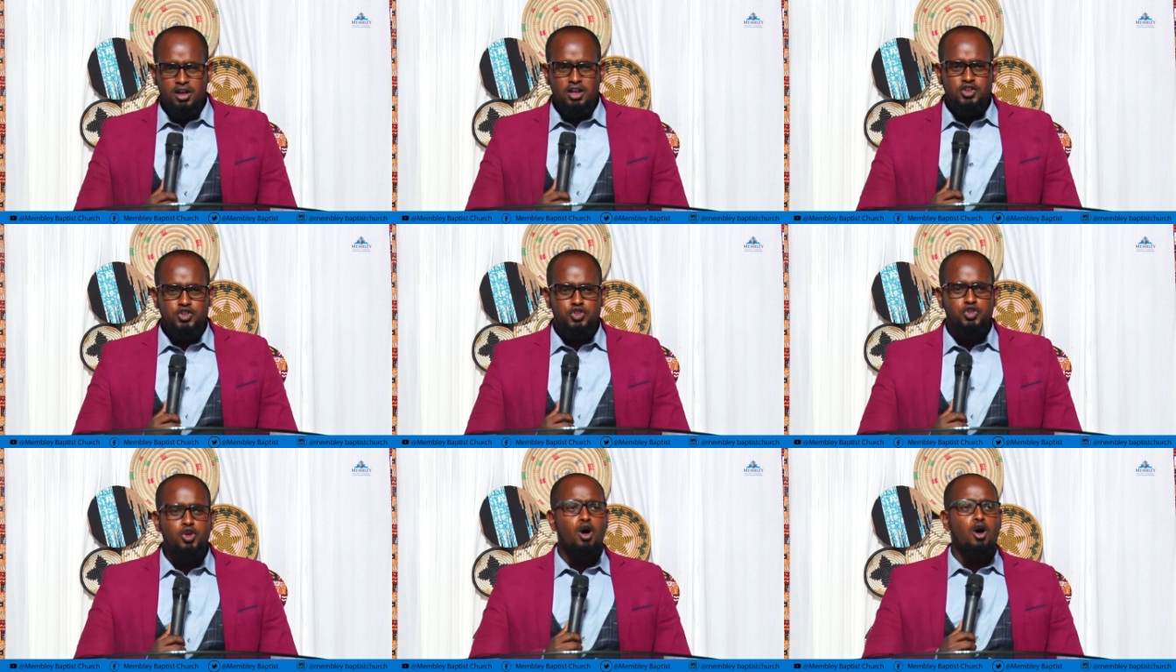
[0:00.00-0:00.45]

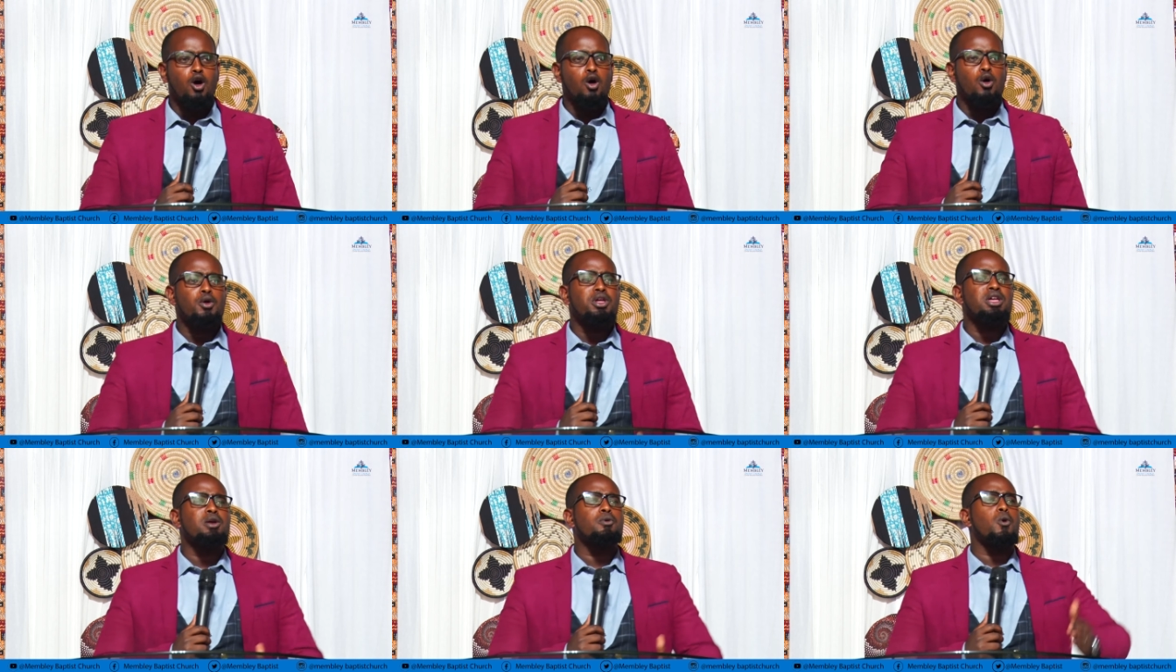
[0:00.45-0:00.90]

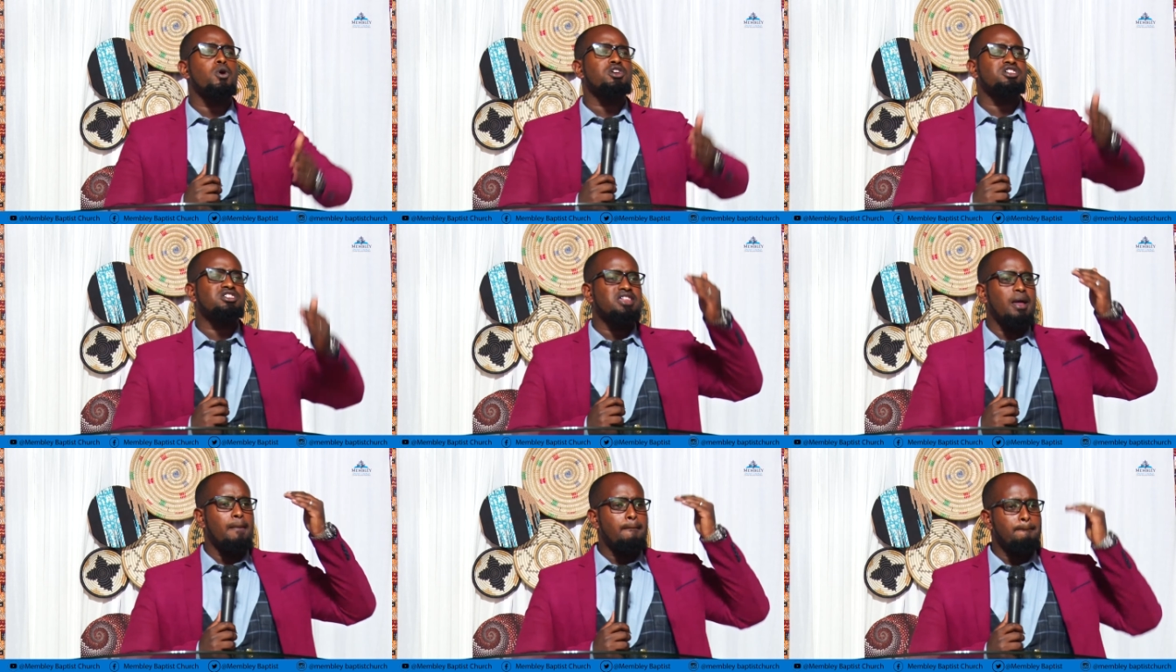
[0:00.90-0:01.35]
So he
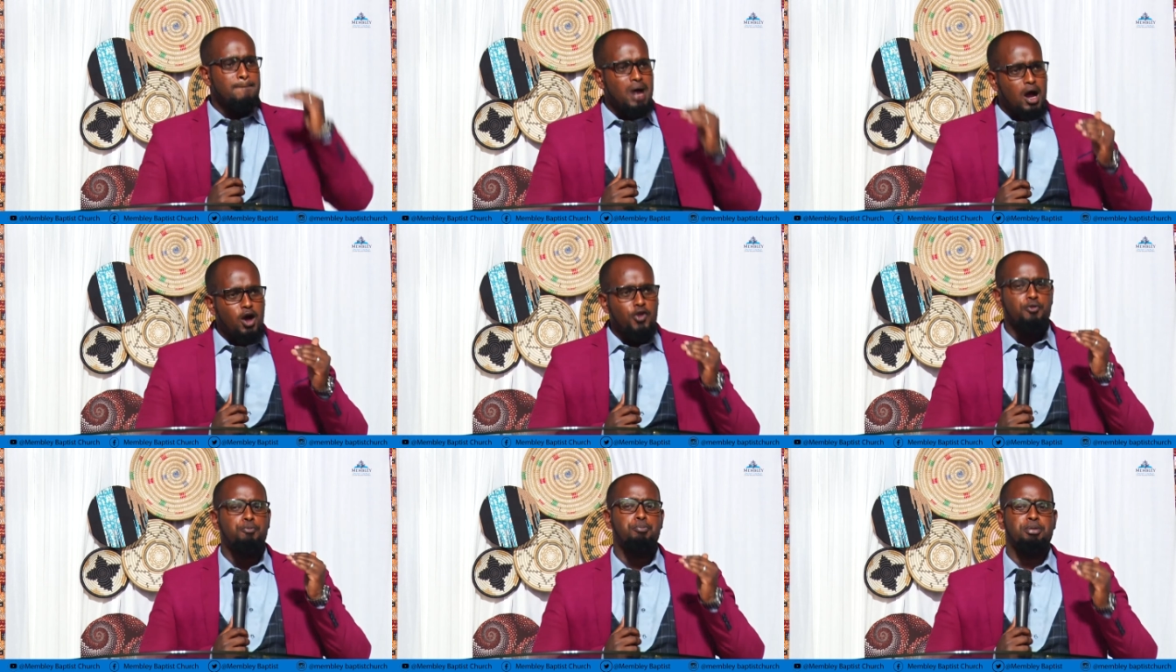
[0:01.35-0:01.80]
was the
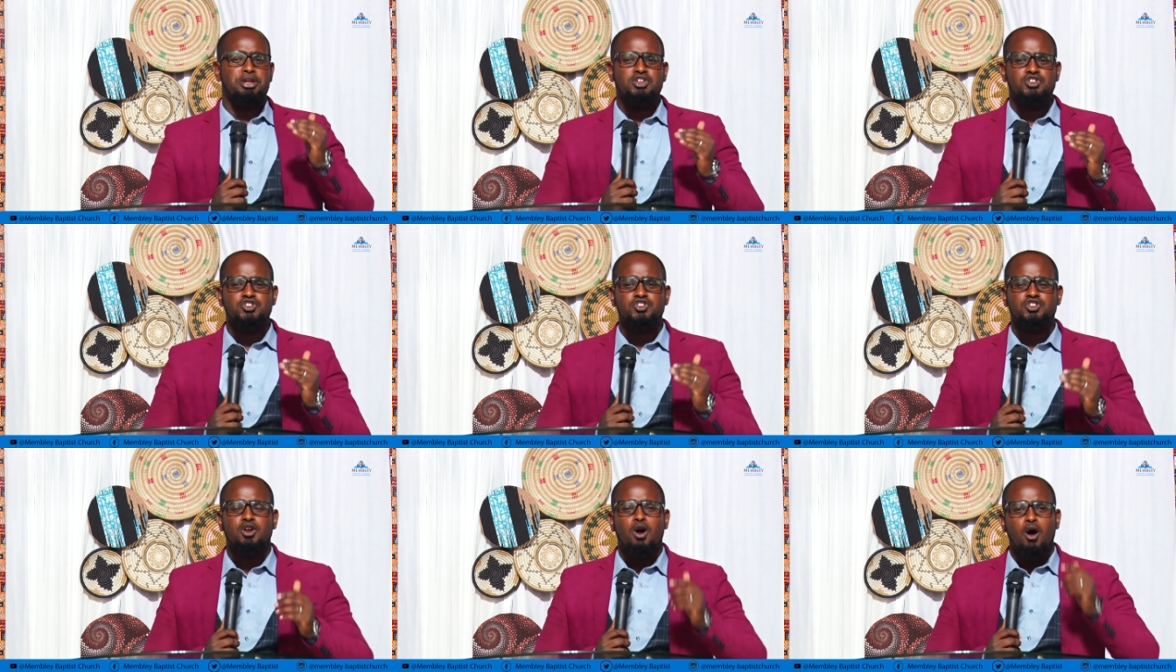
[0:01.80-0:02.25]

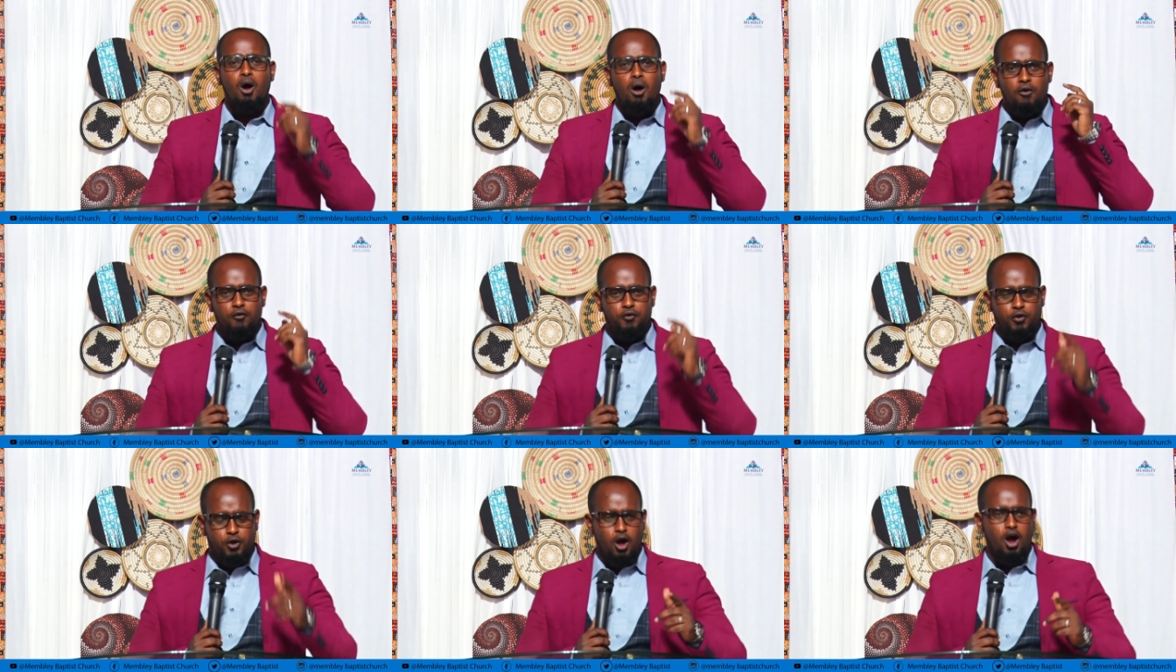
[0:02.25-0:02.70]
mouthpiece
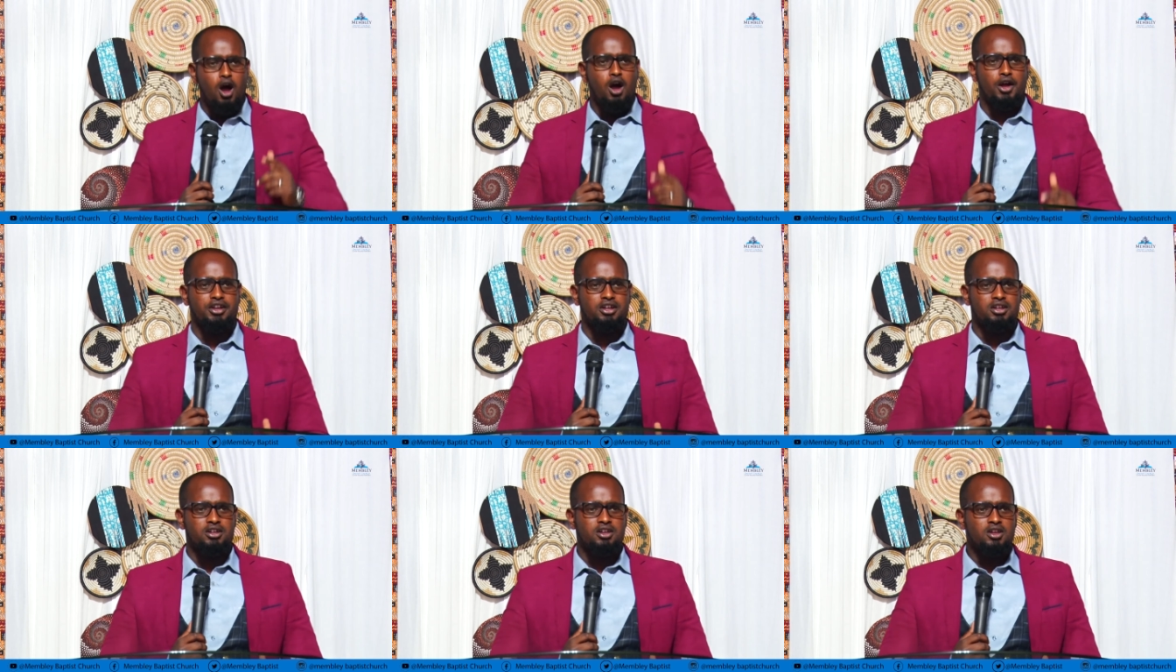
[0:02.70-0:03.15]
of
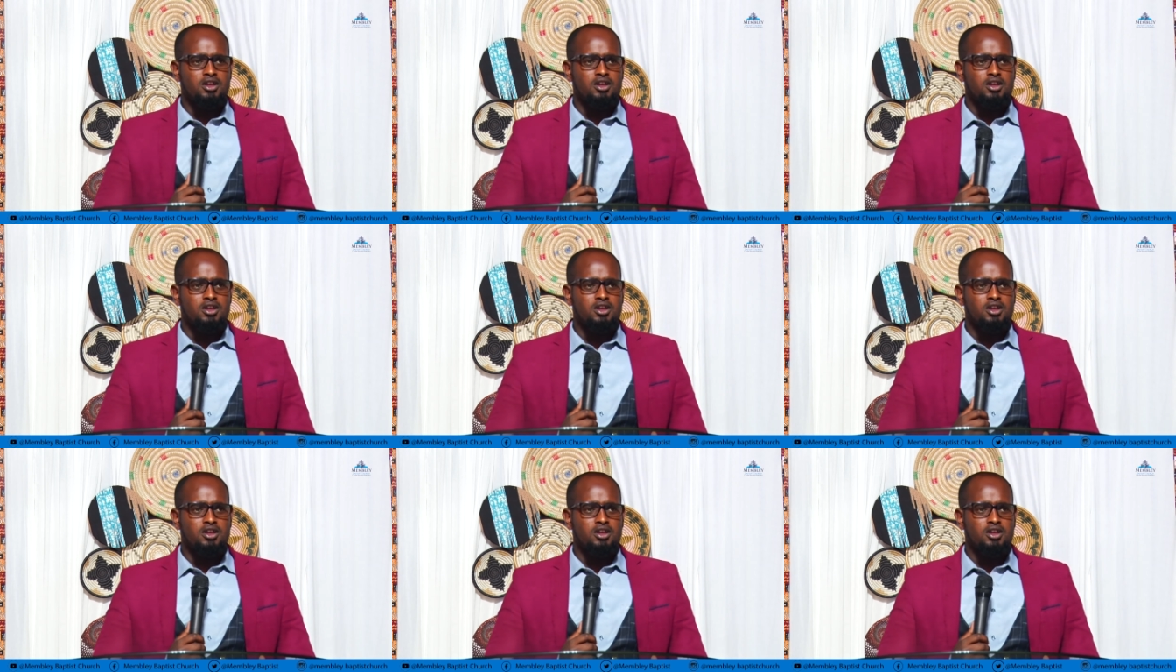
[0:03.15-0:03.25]
God.